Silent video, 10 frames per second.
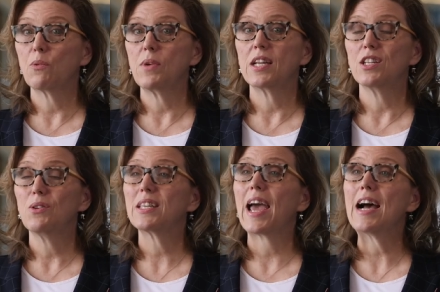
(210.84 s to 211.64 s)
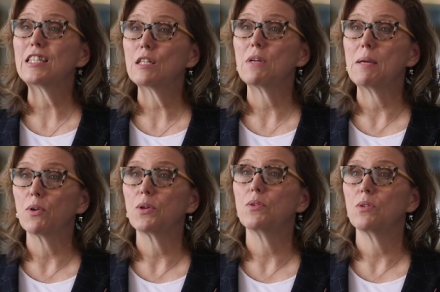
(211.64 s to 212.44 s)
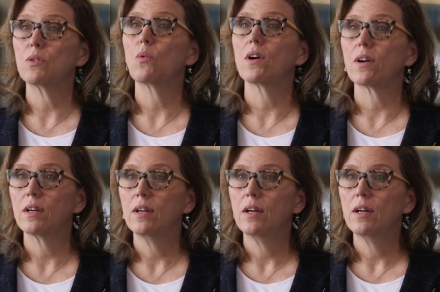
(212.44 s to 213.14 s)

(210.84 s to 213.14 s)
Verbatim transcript: that we can do is ask the people who do the work.